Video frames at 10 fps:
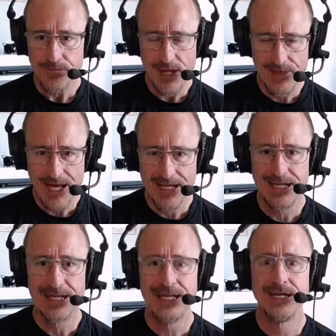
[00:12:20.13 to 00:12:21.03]
that
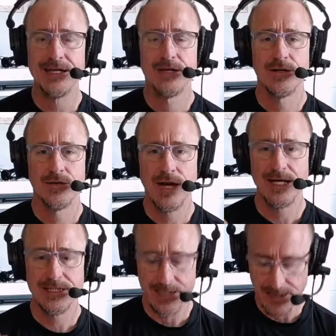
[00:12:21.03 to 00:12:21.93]
need
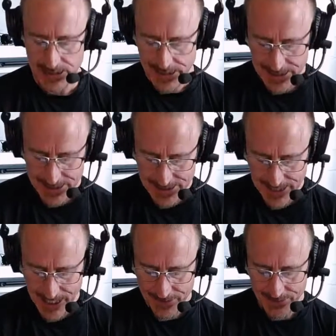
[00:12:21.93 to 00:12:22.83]
Christ and need
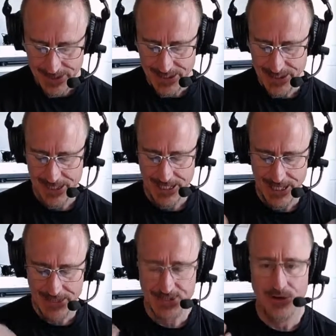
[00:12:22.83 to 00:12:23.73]
saving.
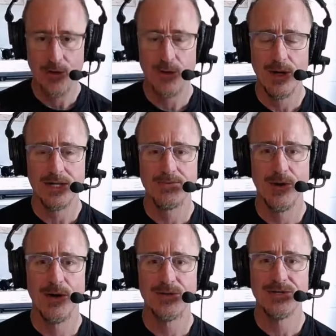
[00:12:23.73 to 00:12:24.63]
And so what does
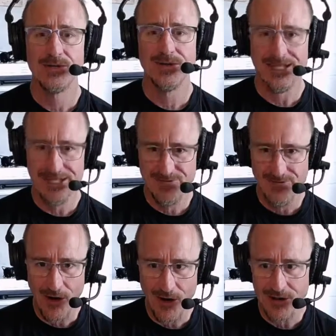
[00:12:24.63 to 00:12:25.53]
Paul do? He
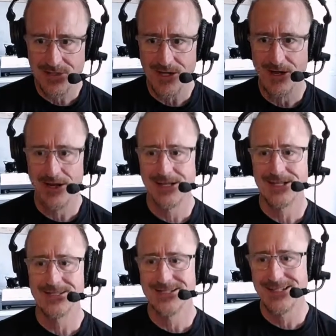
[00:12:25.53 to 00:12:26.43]
falls on
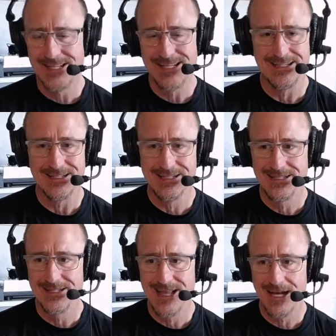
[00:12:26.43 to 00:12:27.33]
his knees.
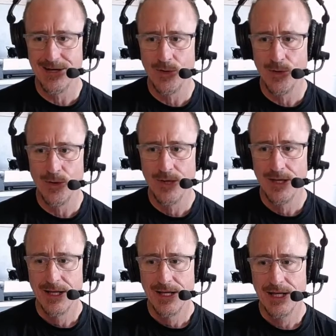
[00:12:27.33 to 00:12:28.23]
Isn't that cool?
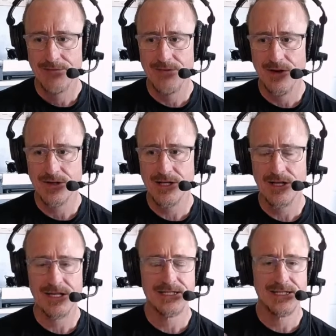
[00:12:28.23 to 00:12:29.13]
He falls on
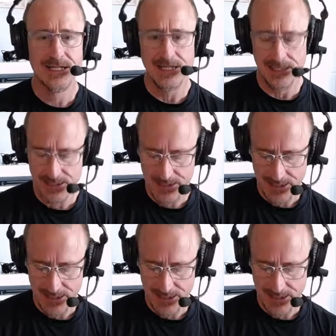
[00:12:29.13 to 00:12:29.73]
his knees